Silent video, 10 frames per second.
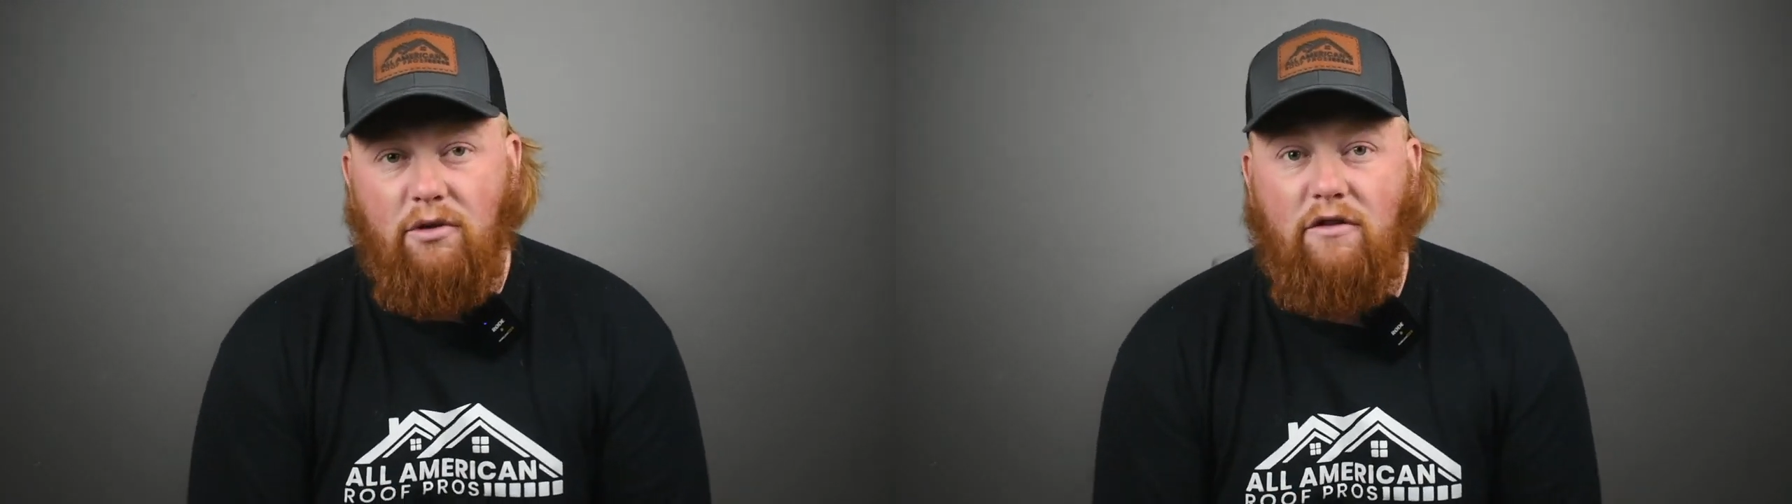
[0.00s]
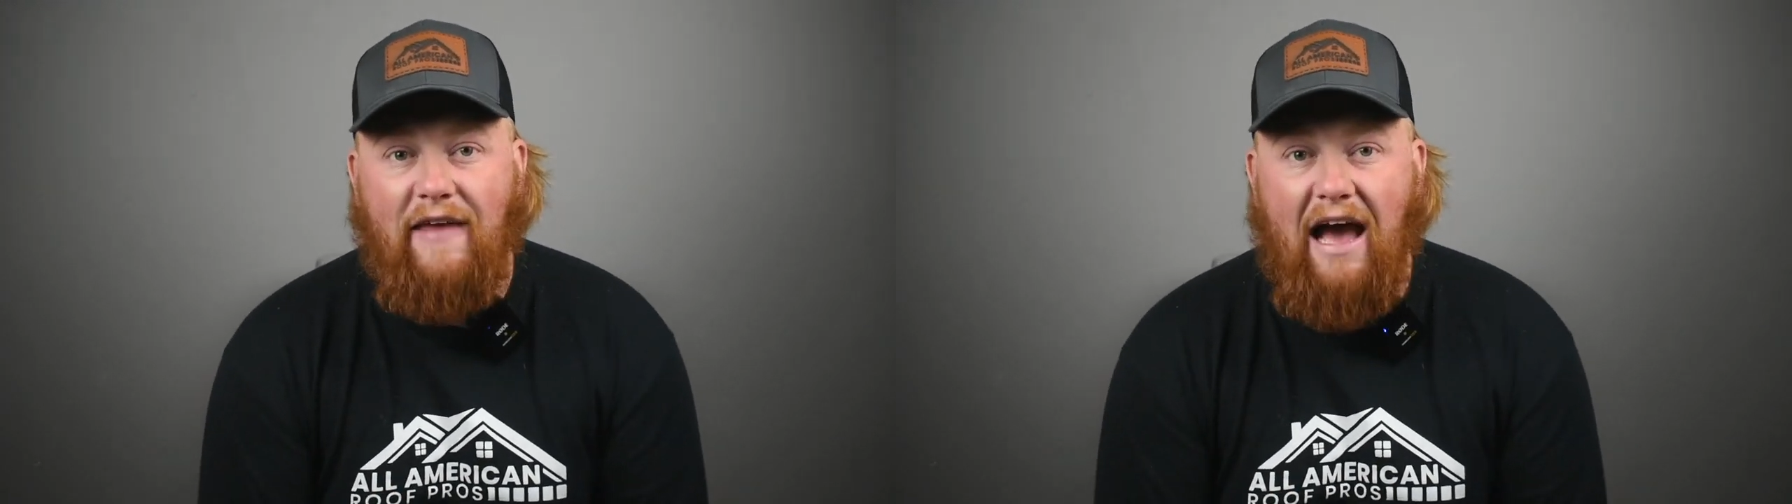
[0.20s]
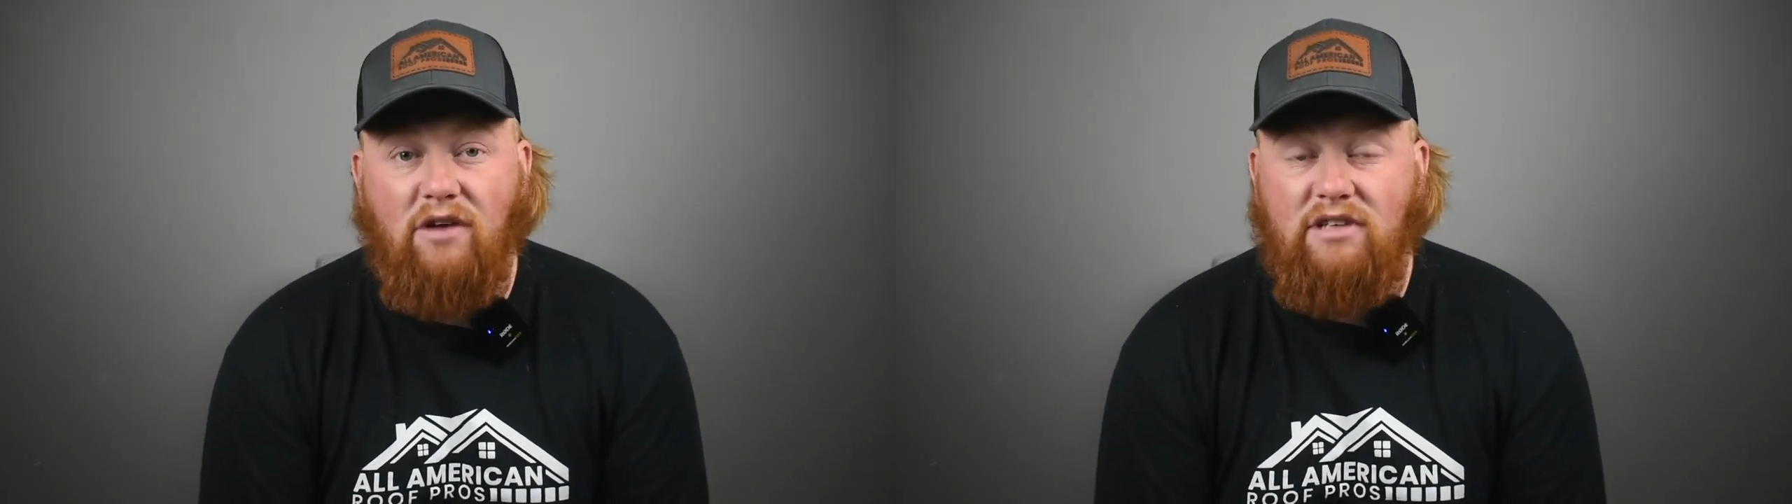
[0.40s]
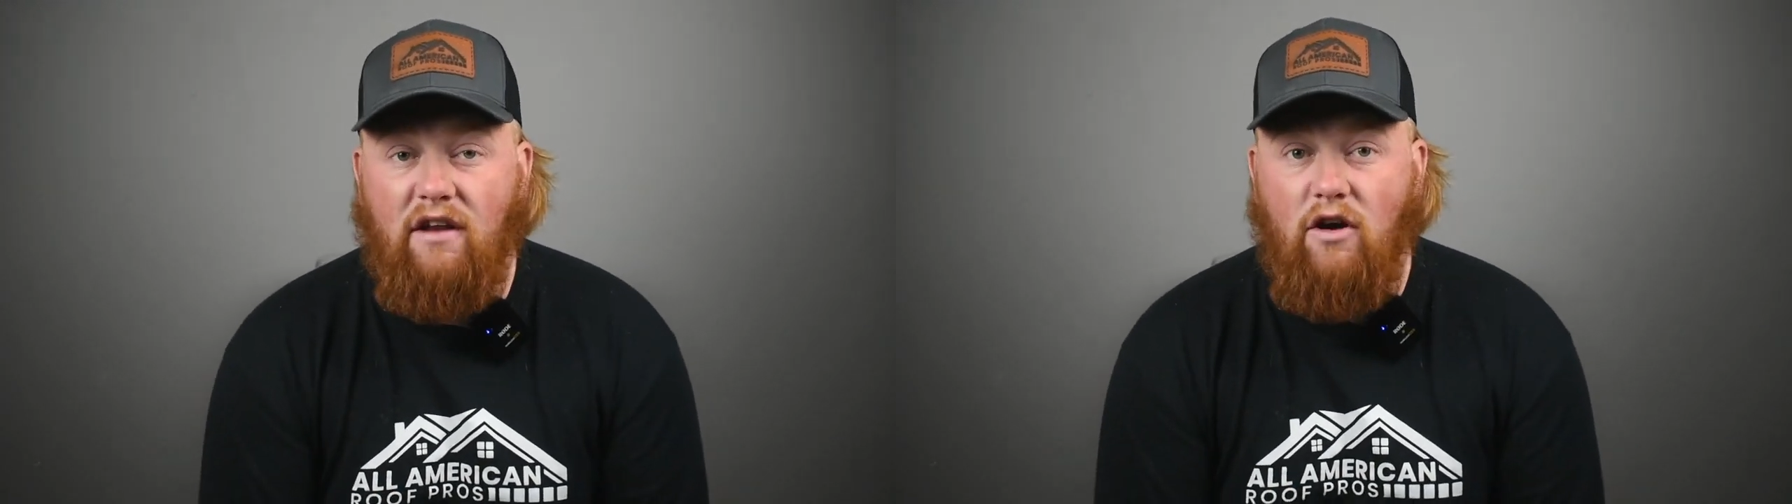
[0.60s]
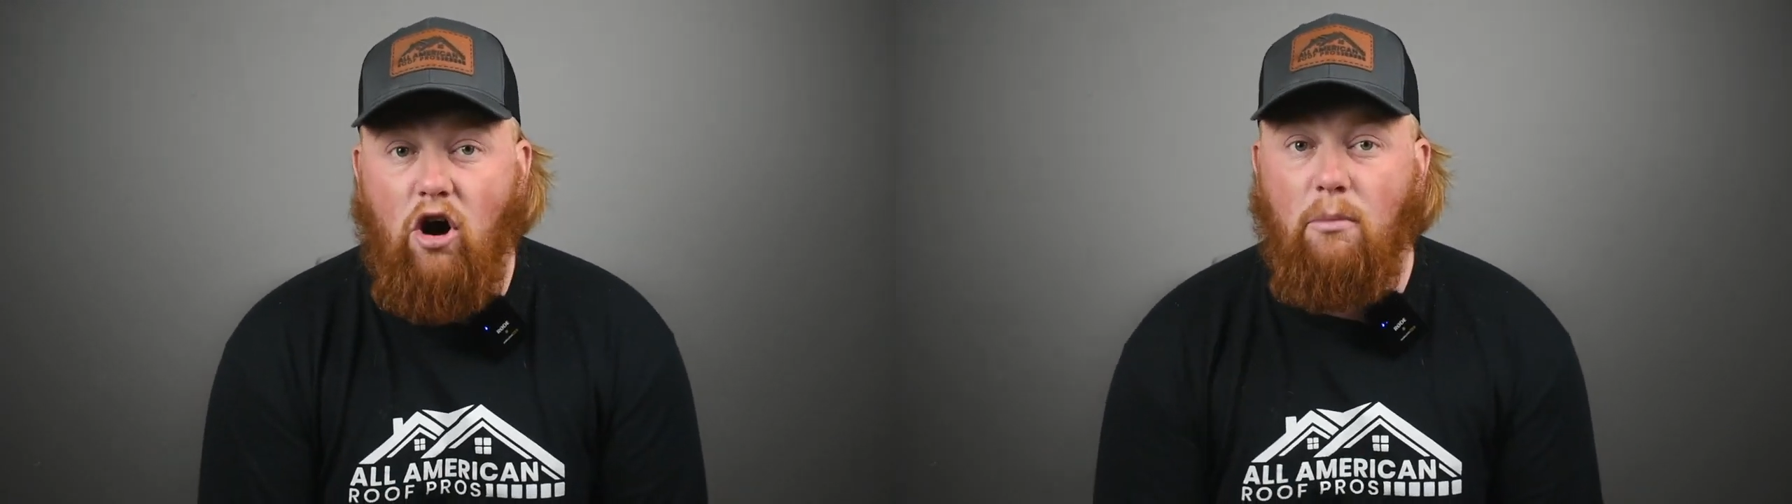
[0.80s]
with on the outside
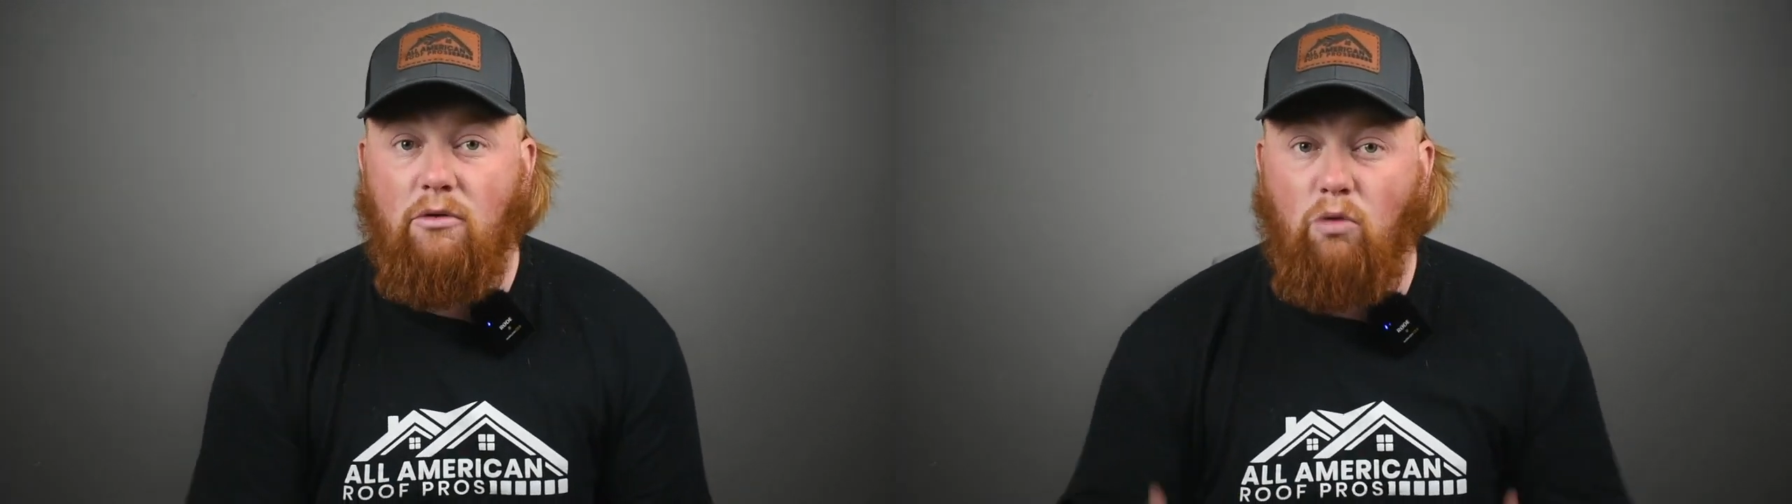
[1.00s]
of the home with